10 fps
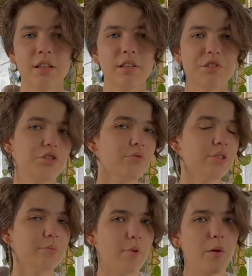She
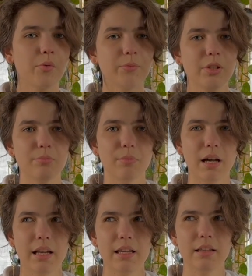was probably
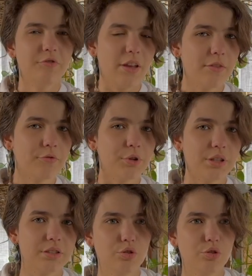my favorite